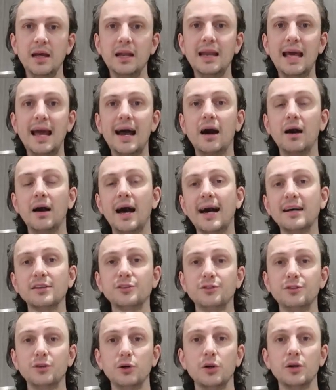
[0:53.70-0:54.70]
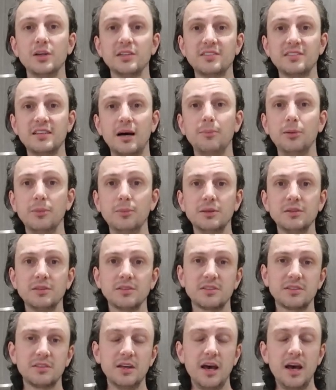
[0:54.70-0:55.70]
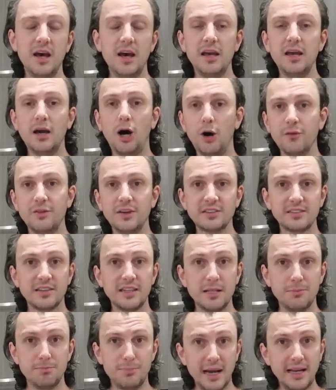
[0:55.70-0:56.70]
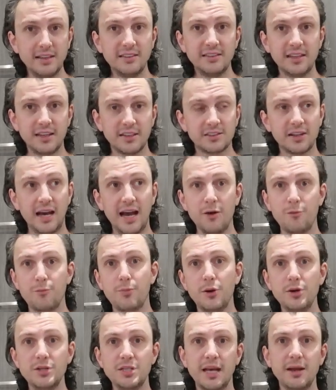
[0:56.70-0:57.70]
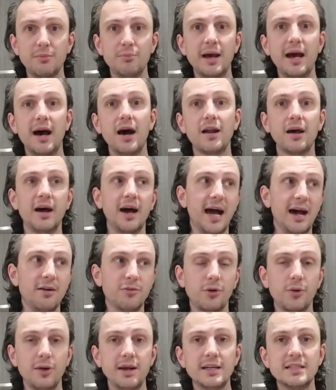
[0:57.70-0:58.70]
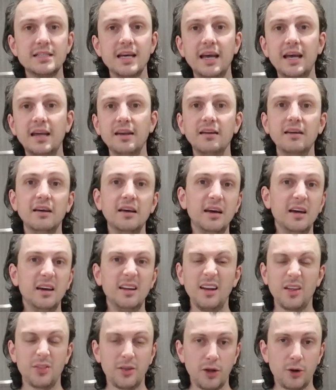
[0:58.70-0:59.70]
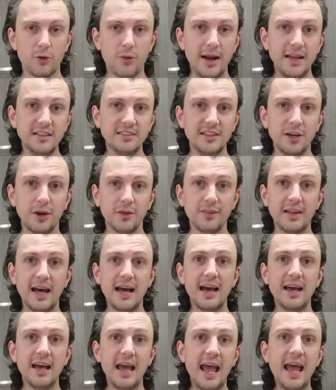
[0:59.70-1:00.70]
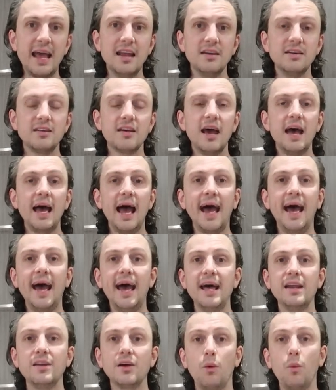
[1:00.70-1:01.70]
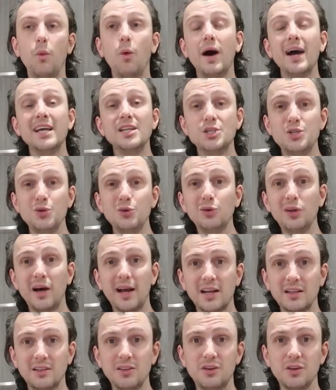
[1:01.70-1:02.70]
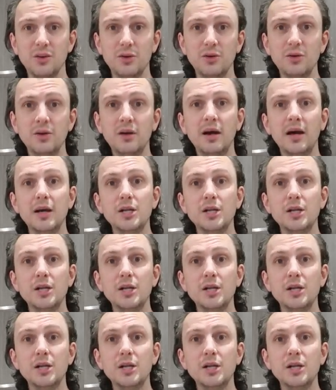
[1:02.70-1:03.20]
Now, as for supplements, obviously the basics, I have protein powder, I have creatine. Nothing crazy on that end. And what I do like to do